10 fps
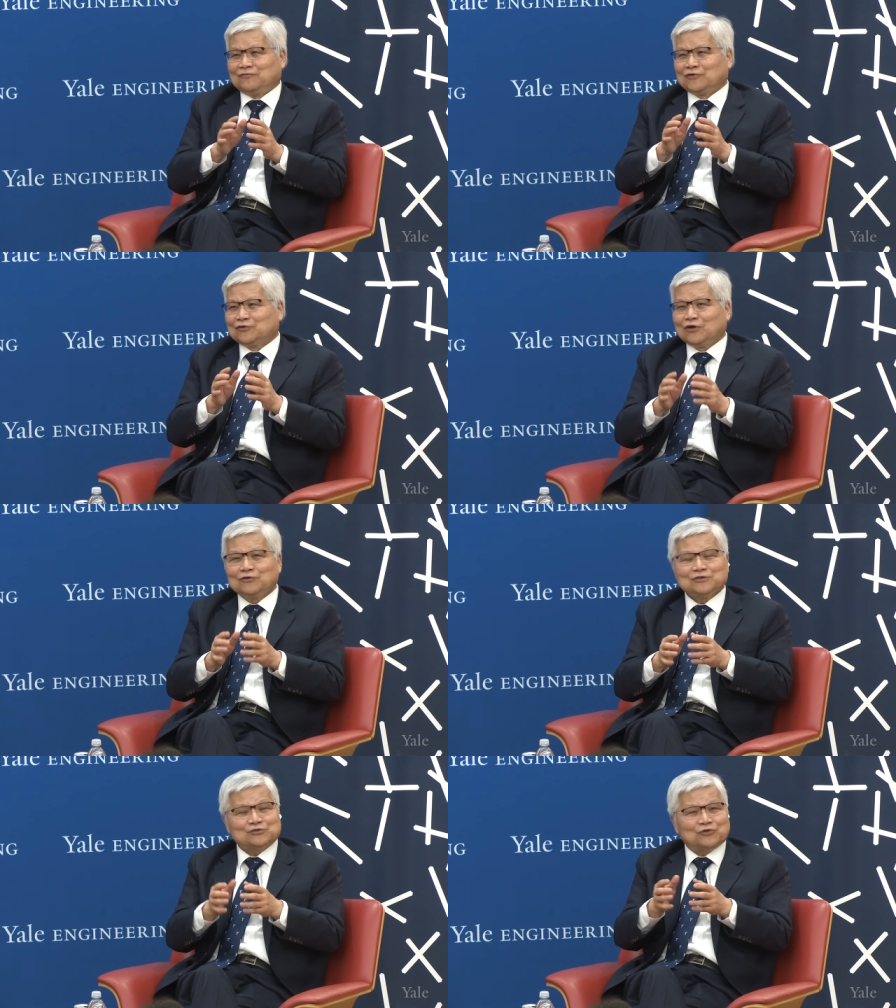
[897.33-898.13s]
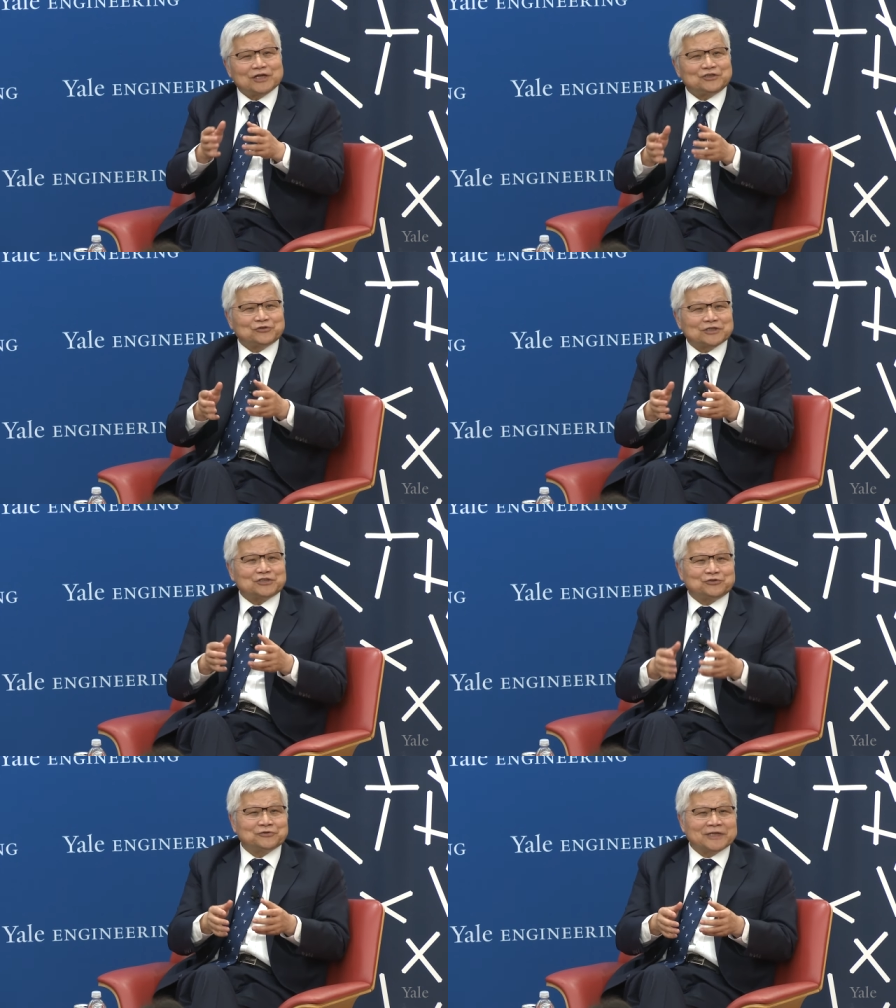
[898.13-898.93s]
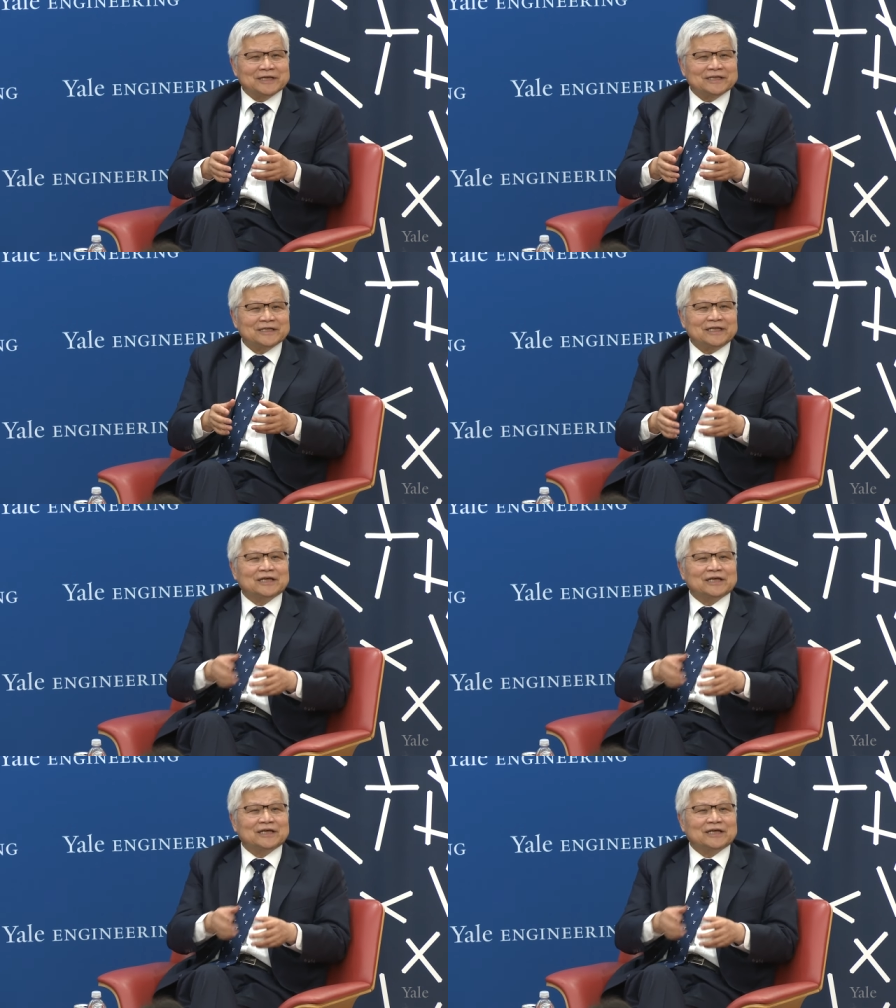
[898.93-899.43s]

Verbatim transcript: For those graduate students,